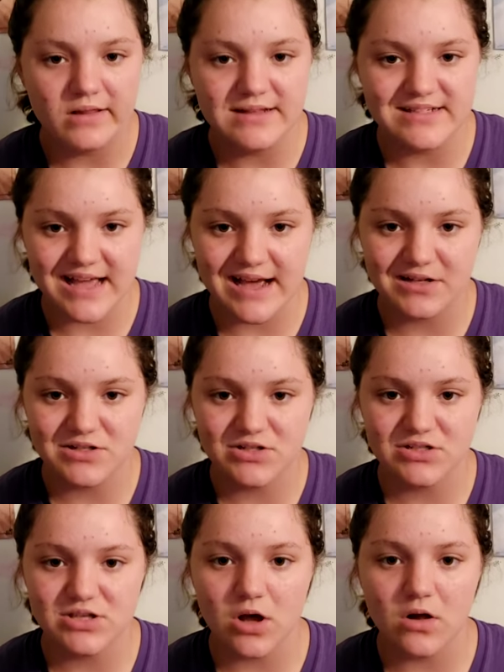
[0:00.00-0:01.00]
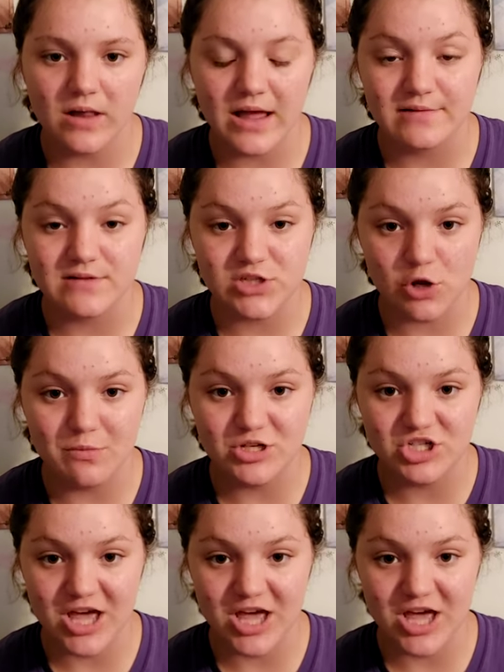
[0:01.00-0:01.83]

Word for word: These actors all have so much